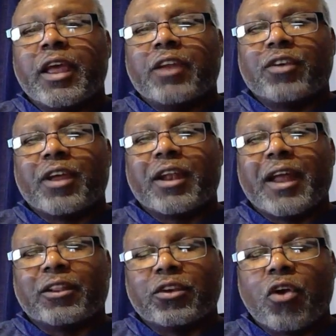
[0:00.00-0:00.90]
and you're gonna
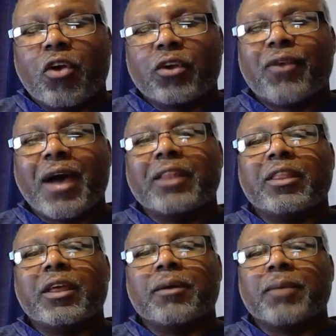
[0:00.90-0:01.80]
have to notify
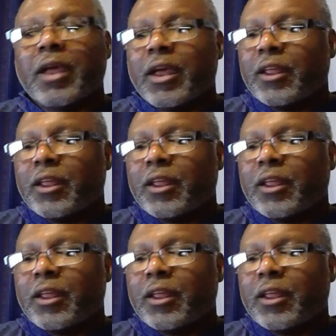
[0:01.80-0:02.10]
them